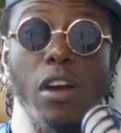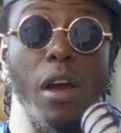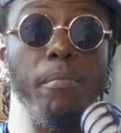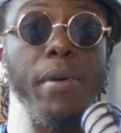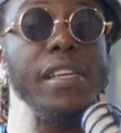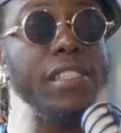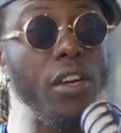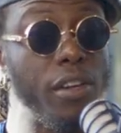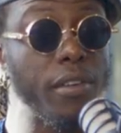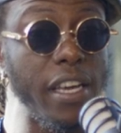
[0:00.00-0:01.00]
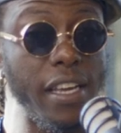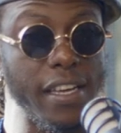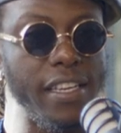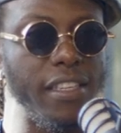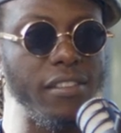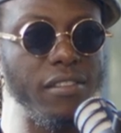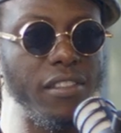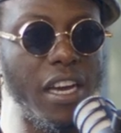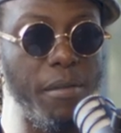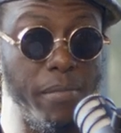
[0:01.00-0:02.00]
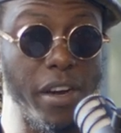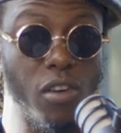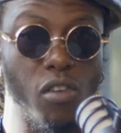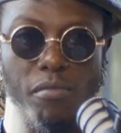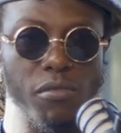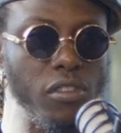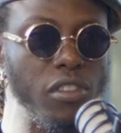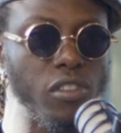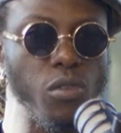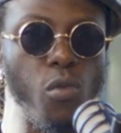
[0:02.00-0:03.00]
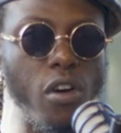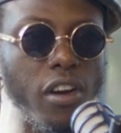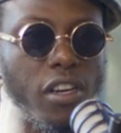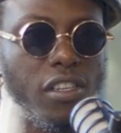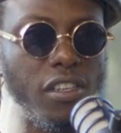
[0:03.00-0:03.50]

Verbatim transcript: now I'm based now in Kenya again. I'm back home to work.